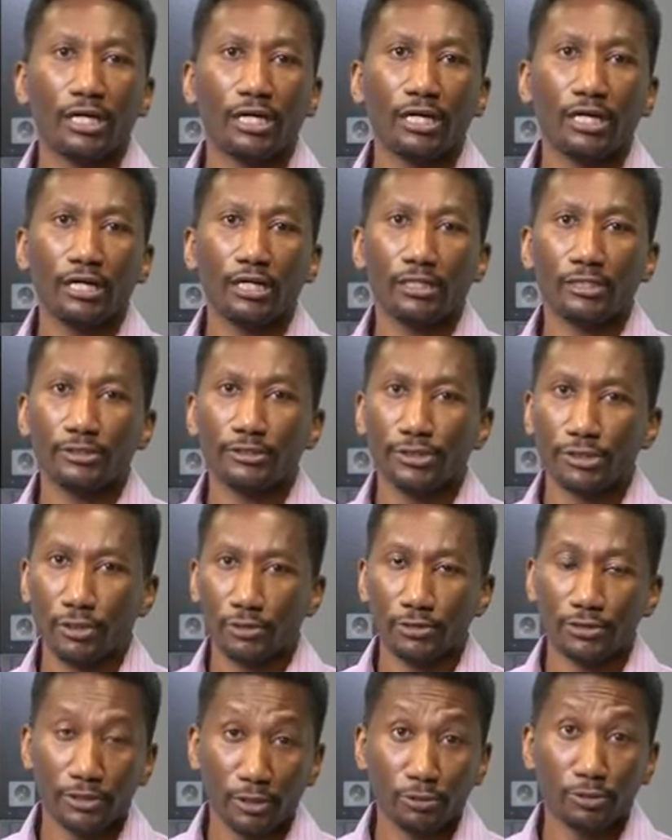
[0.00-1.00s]
uh,
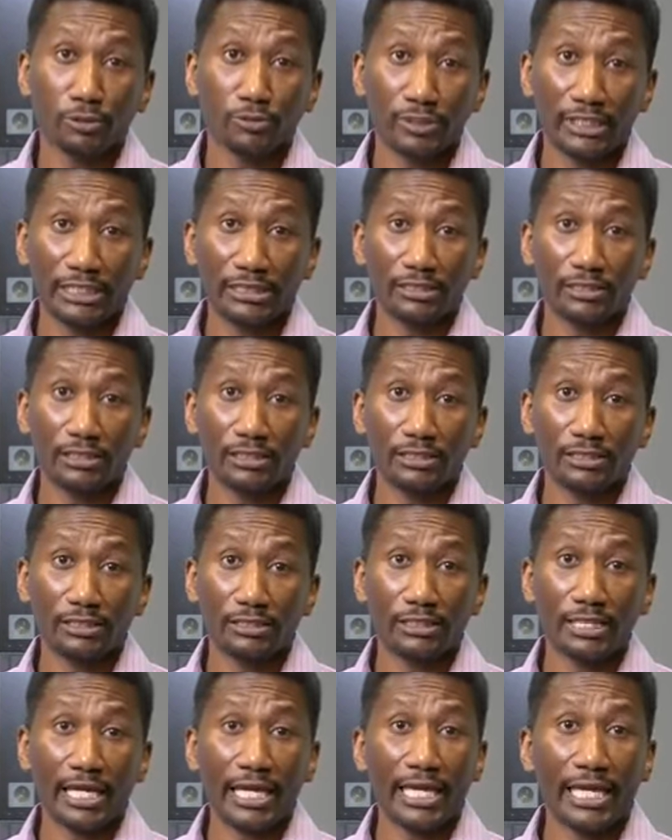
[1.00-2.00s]
social
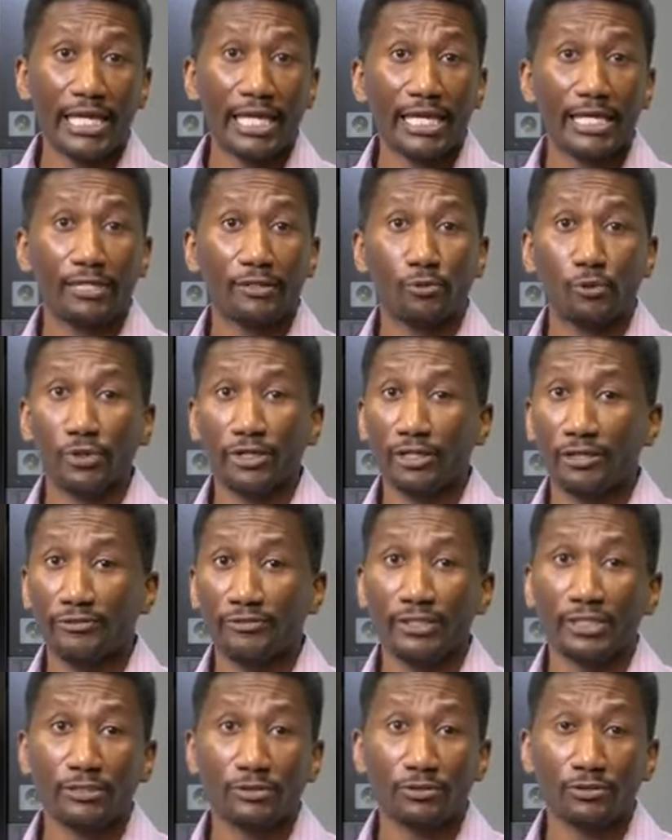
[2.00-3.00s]
distance, and wear our
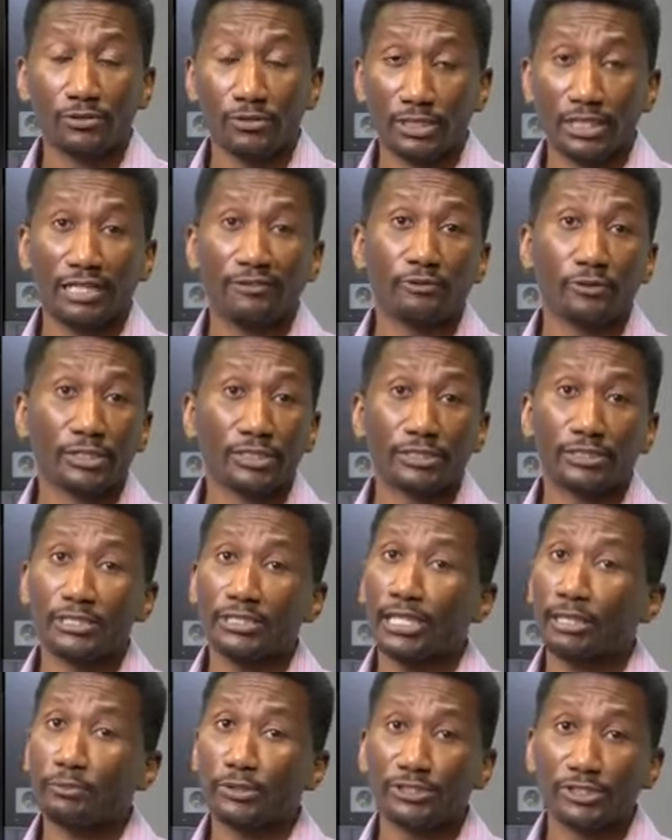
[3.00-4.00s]
facial coverings, the
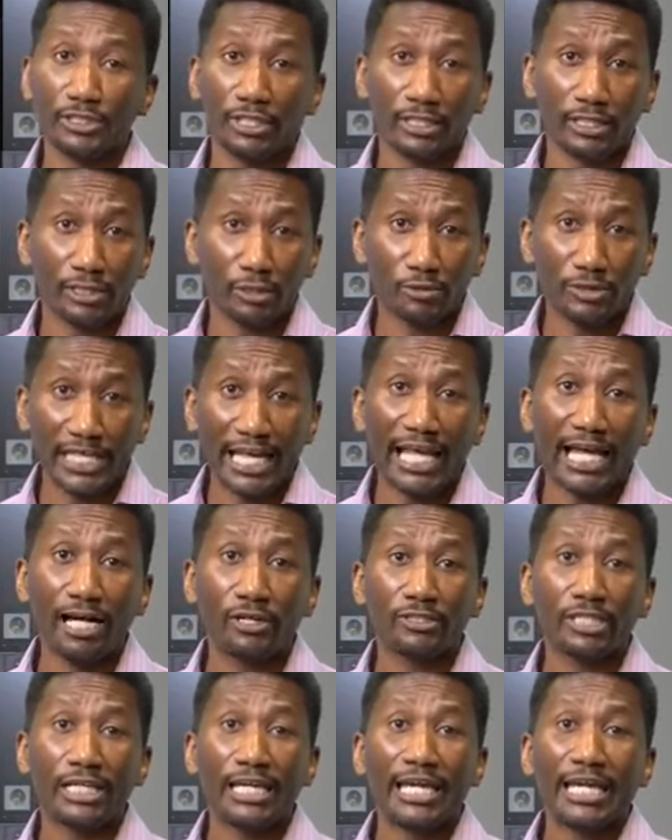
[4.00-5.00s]
numbers are going to go
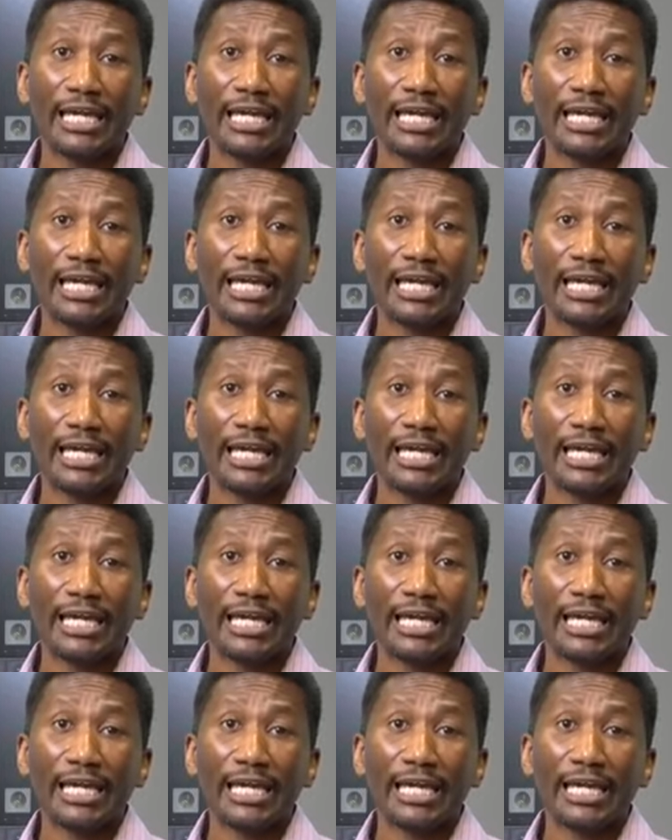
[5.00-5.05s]
down,